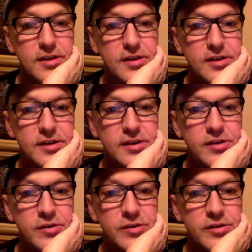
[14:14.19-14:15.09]

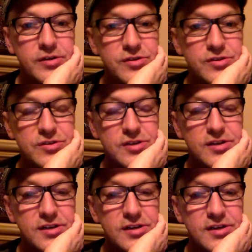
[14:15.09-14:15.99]
here is
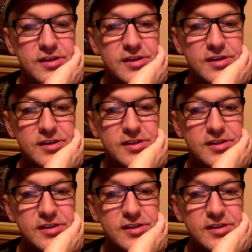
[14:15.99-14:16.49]
uh,